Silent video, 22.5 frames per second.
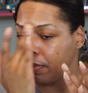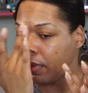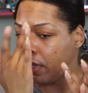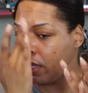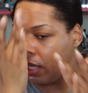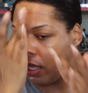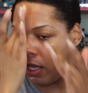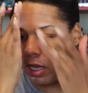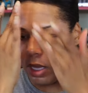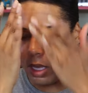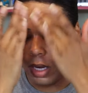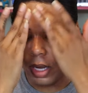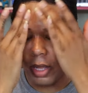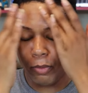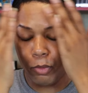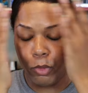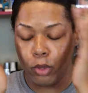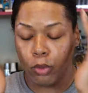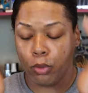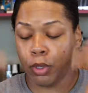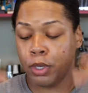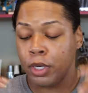Yeah, and
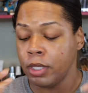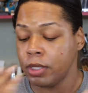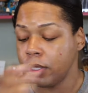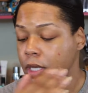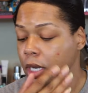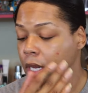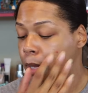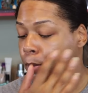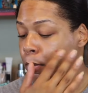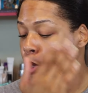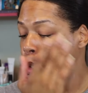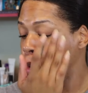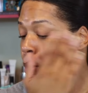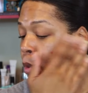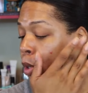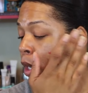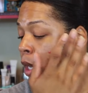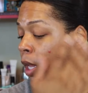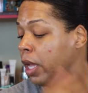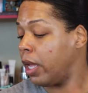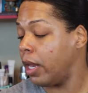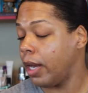I'm doing this and I'm
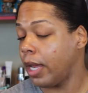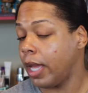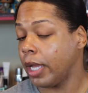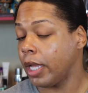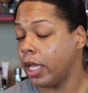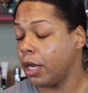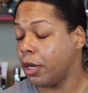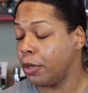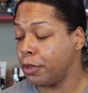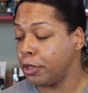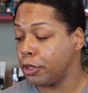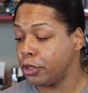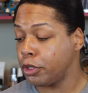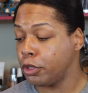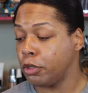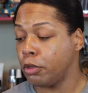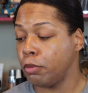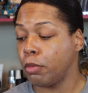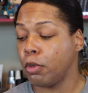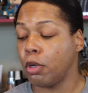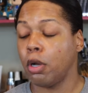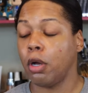doing that, and I get on a
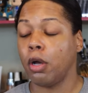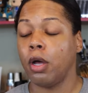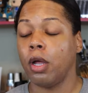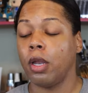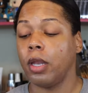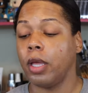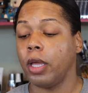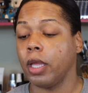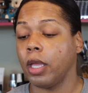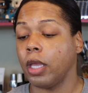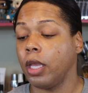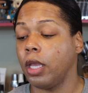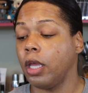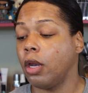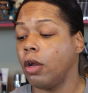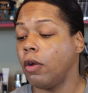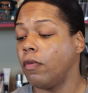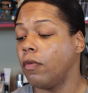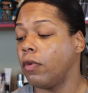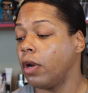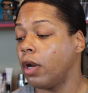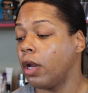Zoom call and get
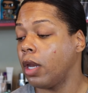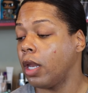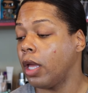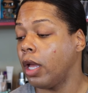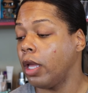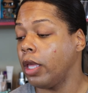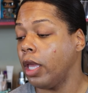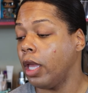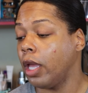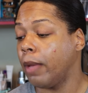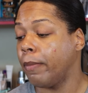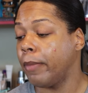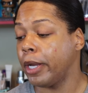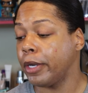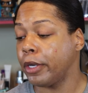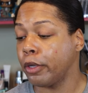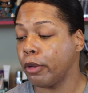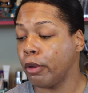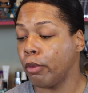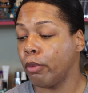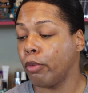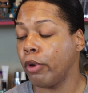over there like, yeah, I'm about
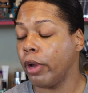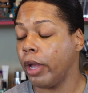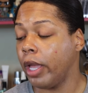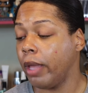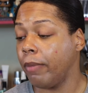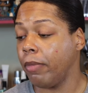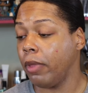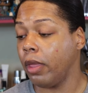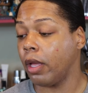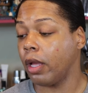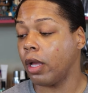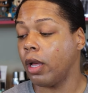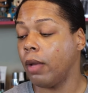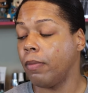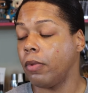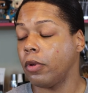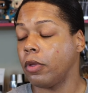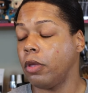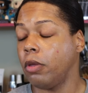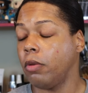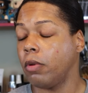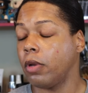to go grab me a
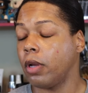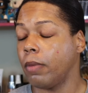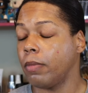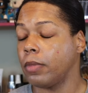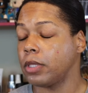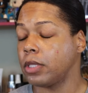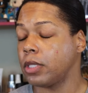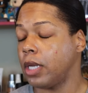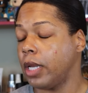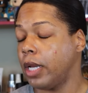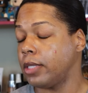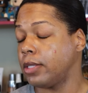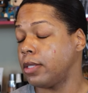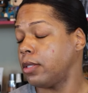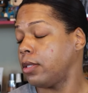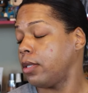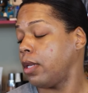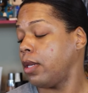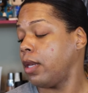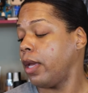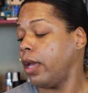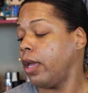couple cucumber
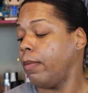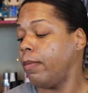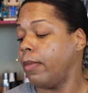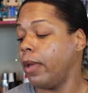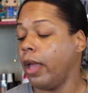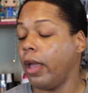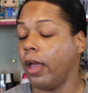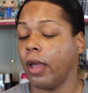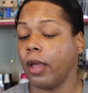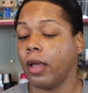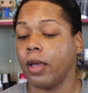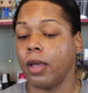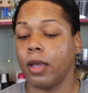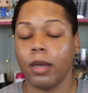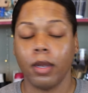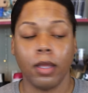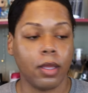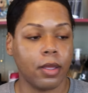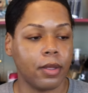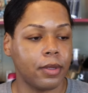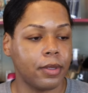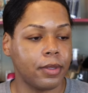slices and lay back,
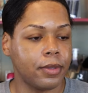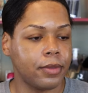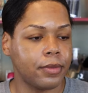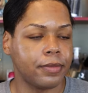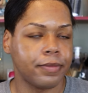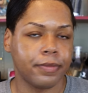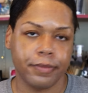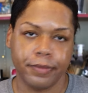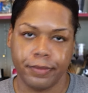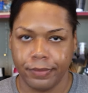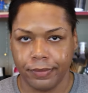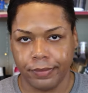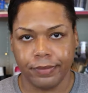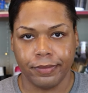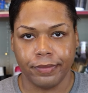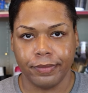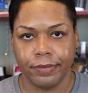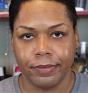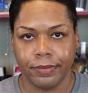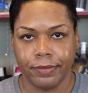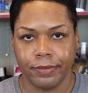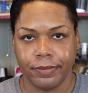honey.
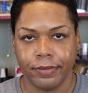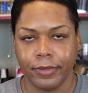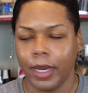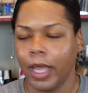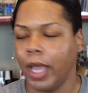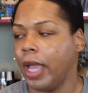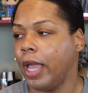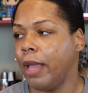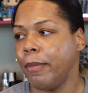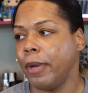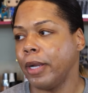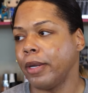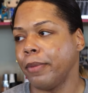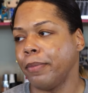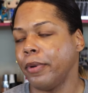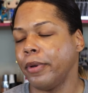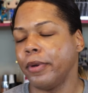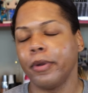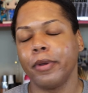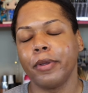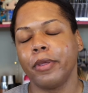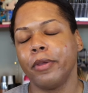I ain't about to
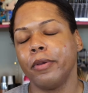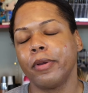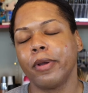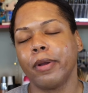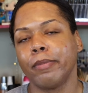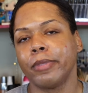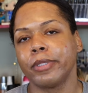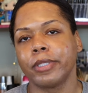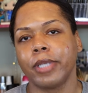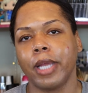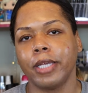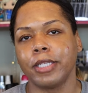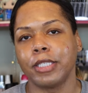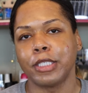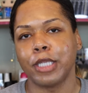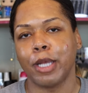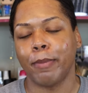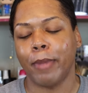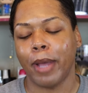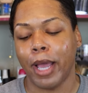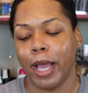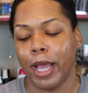put no cucumber slices
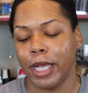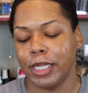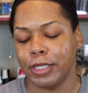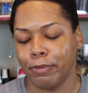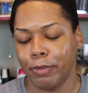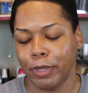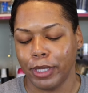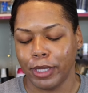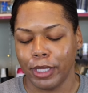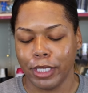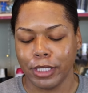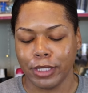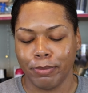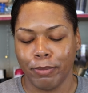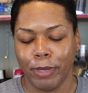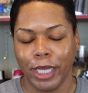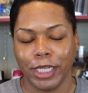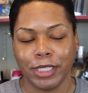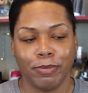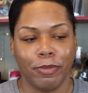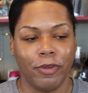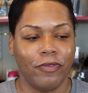on my eyes, but this
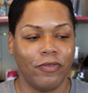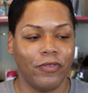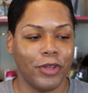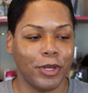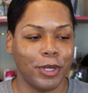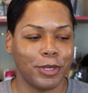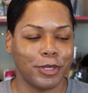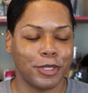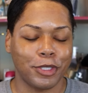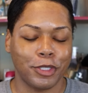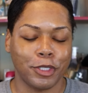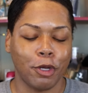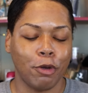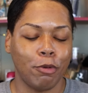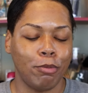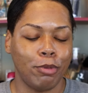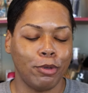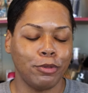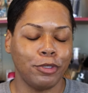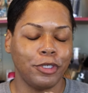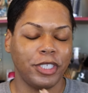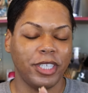makes me feel so
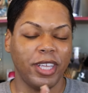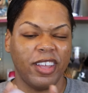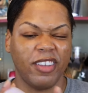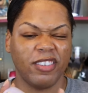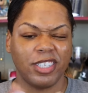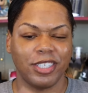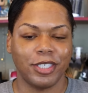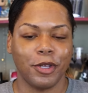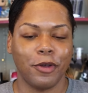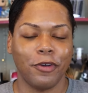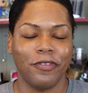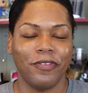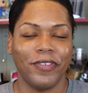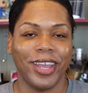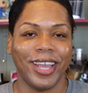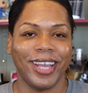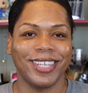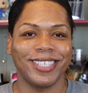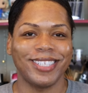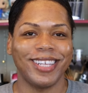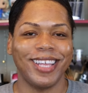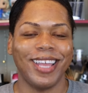bougie and so
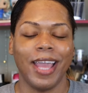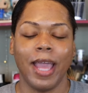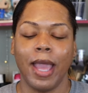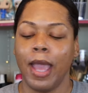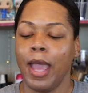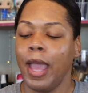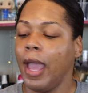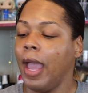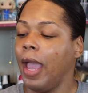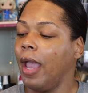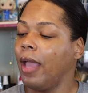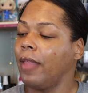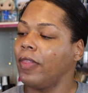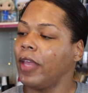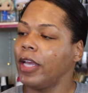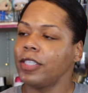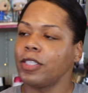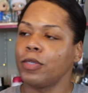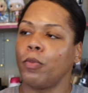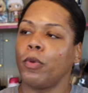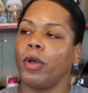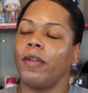fancy, and
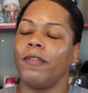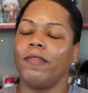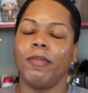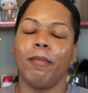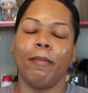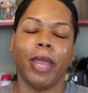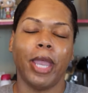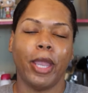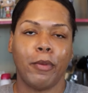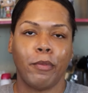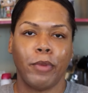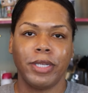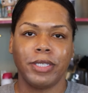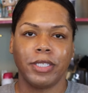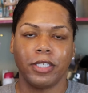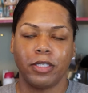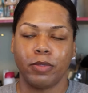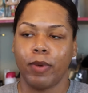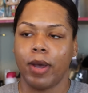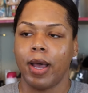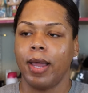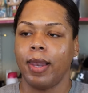that's one of the main
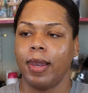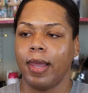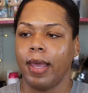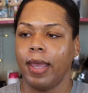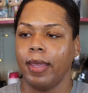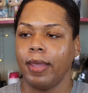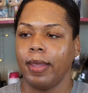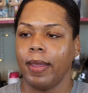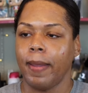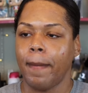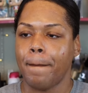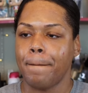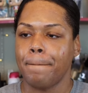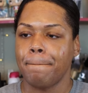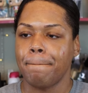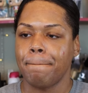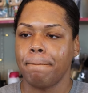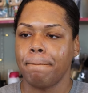reasons why I like it.